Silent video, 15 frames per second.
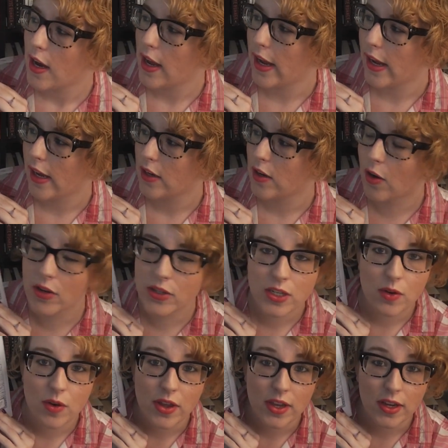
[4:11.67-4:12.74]
And
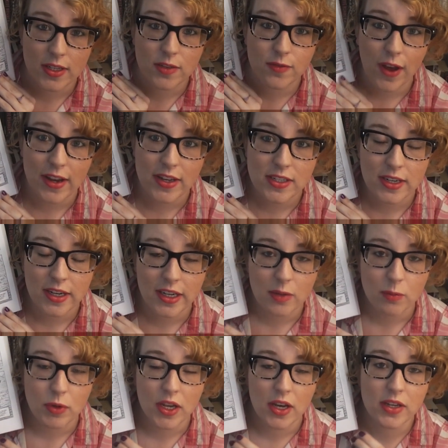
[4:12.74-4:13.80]
also, I think it's
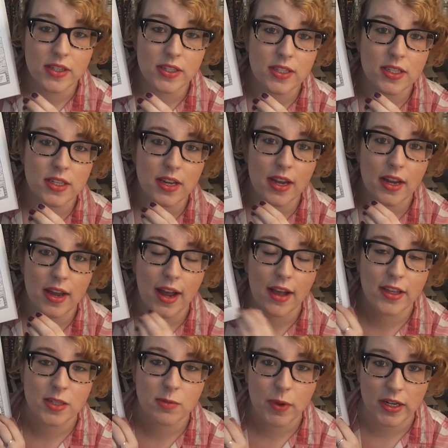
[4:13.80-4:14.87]
fascinating because
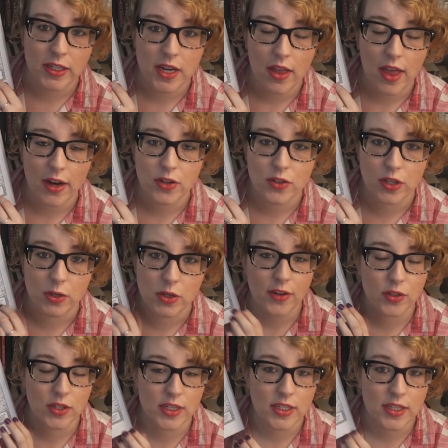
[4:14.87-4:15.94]
Alison Bechdel actually
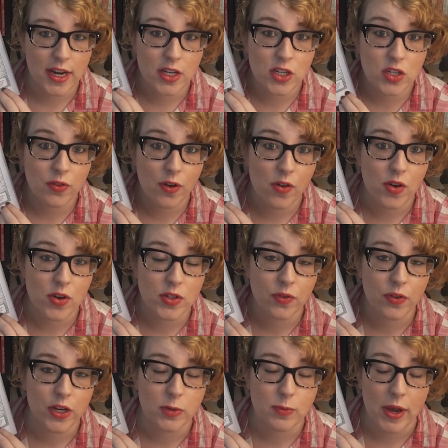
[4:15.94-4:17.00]
actually staged photos
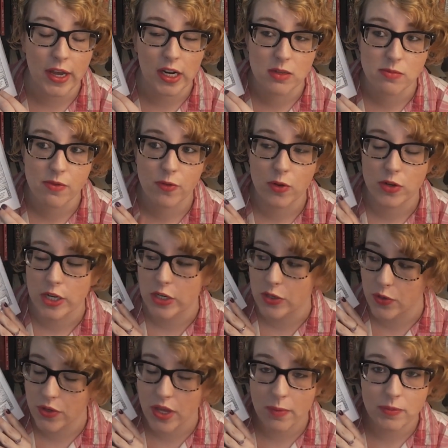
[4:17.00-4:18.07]
for each panel before she
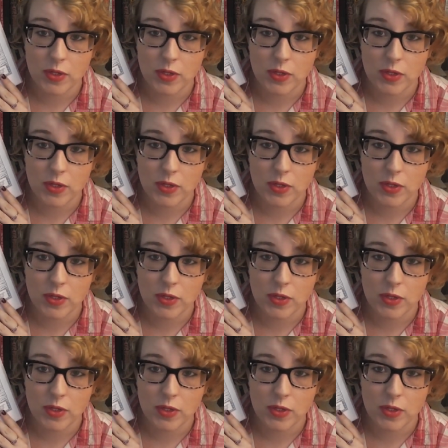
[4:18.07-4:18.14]
drew them,